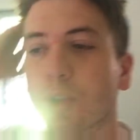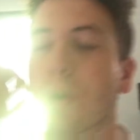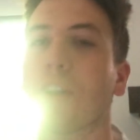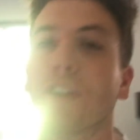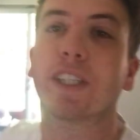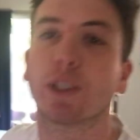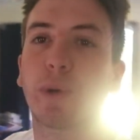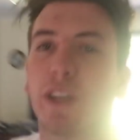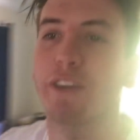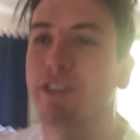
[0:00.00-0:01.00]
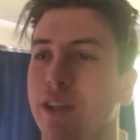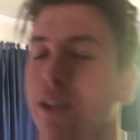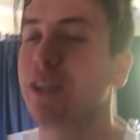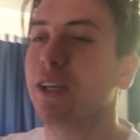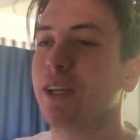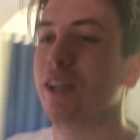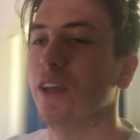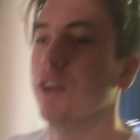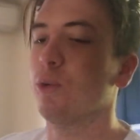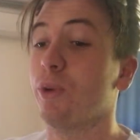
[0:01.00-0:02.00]
just one of those things where I left it
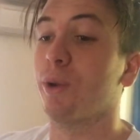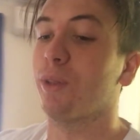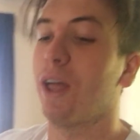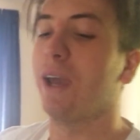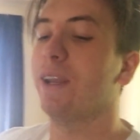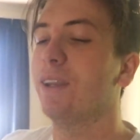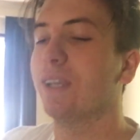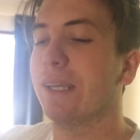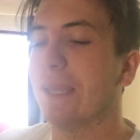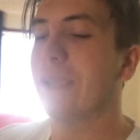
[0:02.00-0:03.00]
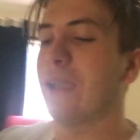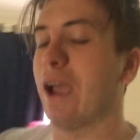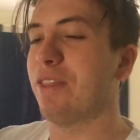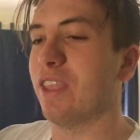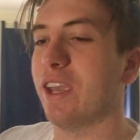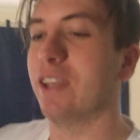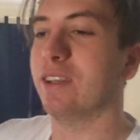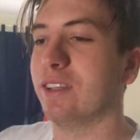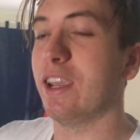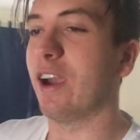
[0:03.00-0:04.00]
real late, and
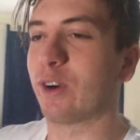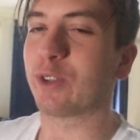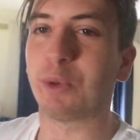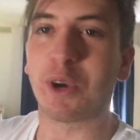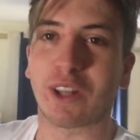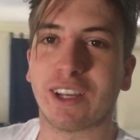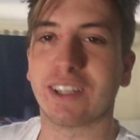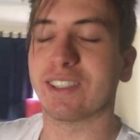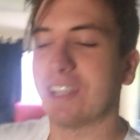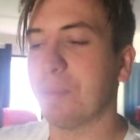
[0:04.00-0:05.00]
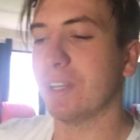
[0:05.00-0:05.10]
then, I got to work like 10